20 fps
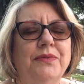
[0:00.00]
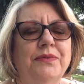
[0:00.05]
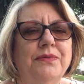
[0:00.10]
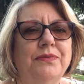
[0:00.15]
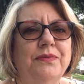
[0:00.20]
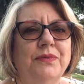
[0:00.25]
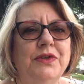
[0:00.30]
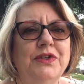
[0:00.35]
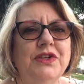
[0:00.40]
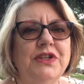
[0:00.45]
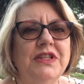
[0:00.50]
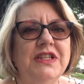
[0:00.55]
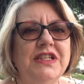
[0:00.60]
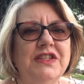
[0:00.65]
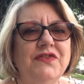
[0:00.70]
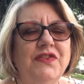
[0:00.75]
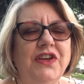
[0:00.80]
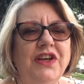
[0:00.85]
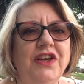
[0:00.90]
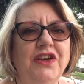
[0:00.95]
watching this
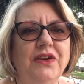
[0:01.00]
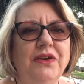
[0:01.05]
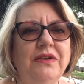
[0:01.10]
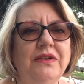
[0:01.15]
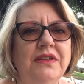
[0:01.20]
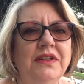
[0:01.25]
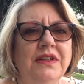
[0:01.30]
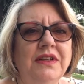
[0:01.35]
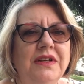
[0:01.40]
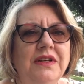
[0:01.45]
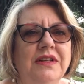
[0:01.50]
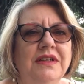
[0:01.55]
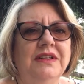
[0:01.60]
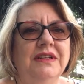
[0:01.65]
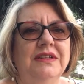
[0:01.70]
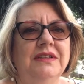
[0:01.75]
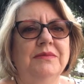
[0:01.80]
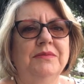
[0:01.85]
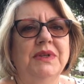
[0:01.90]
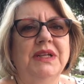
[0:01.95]
video,
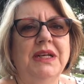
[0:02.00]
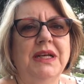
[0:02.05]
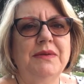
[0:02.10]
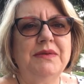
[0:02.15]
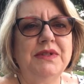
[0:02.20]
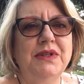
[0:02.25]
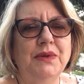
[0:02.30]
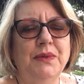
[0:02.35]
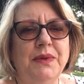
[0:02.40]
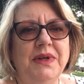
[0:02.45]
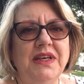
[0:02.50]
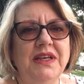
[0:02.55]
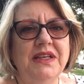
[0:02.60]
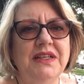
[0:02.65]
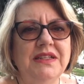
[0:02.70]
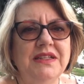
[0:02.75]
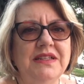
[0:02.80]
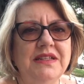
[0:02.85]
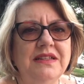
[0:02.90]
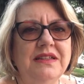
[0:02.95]
my name's
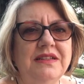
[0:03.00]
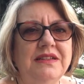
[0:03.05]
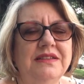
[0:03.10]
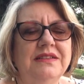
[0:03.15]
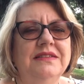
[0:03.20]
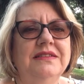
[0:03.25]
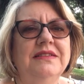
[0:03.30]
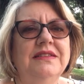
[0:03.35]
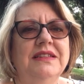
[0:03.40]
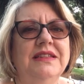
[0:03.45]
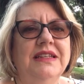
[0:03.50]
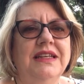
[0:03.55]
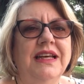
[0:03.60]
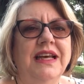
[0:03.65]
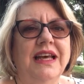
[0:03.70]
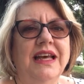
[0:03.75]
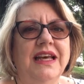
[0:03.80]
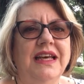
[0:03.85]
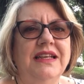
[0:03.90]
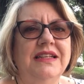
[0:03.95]
Louise,
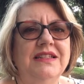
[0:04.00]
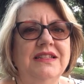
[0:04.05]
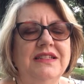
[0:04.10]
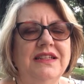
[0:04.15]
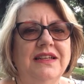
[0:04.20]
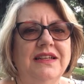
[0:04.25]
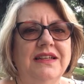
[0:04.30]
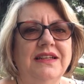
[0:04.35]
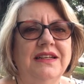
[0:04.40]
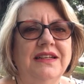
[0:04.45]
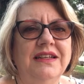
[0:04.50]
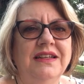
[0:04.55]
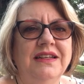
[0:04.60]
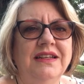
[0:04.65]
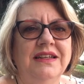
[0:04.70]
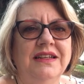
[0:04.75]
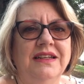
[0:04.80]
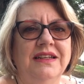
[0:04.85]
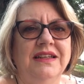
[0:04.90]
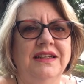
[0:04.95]
and
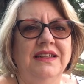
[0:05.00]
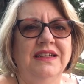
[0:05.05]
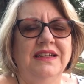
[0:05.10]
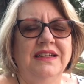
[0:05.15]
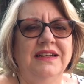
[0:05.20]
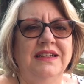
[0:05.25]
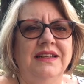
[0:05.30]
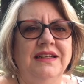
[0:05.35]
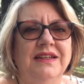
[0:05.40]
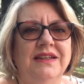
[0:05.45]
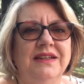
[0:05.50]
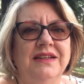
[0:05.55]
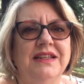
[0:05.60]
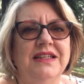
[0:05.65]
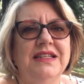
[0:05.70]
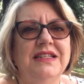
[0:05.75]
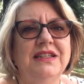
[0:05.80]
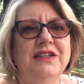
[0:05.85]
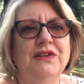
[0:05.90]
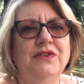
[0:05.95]

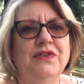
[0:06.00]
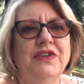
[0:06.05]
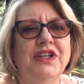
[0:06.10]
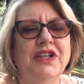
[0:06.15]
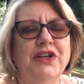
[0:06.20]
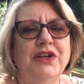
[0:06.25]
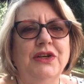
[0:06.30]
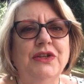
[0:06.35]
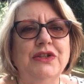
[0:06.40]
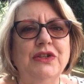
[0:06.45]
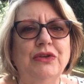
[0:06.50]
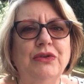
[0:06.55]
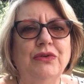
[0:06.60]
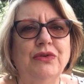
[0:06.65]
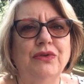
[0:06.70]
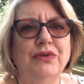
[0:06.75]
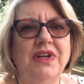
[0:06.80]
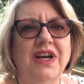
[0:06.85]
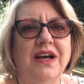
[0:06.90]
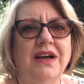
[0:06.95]
these little videos are
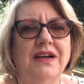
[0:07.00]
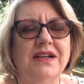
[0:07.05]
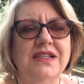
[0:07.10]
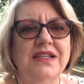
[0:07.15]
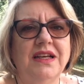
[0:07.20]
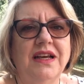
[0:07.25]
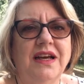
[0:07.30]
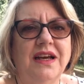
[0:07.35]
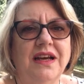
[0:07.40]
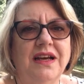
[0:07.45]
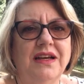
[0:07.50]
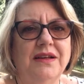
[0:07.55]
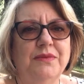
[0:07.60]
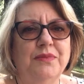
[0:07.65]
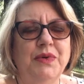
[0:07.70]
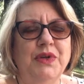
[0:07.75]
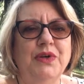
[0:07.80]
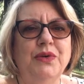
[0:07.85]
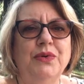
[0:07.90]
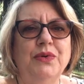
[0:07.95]
called Heart to Heart
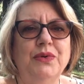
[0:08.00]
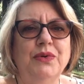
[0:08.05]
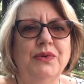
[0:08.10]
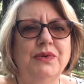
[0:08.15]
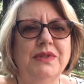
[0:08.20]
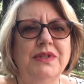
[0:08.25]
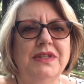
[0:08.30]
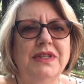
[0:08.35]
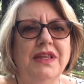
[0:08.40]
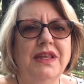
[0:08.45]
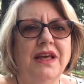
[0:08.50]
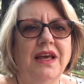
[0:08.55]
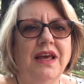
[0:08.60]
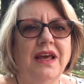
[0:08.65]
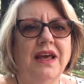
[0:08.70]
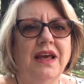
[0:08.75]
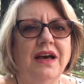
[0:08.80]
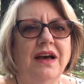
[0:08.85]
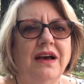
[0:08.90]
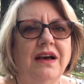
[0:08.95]
because
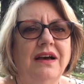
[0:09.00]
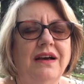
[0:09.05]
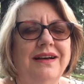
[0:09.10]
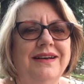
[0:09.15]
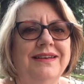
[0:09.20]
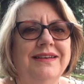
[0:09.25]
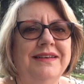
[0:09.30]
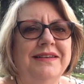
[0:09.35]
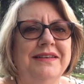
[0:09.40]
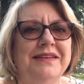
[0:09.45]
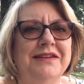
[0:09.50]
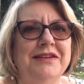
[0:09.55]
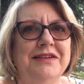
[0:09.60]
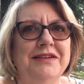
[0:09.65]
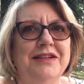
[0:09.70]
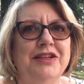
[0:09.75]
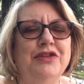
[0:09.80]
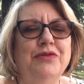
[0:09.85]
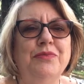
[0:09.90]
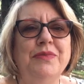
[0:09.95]
they are
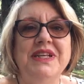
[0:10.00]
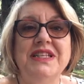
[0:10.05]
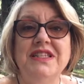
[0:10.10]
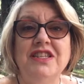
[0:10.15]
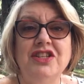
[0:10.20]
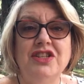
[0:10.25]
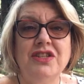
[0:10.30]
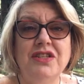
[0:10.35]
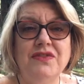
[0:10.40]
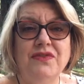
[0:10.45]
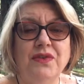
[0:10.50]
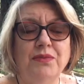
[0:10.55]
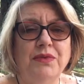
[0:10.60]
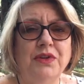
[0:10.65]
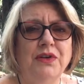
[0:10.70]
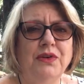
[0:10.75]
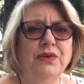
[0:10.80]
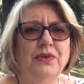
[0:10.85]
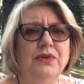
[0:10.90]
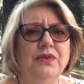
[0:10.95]
little messages from the
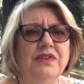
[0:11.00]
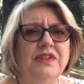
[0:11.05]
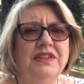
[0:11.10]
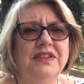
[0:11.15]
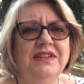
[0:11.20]
Lord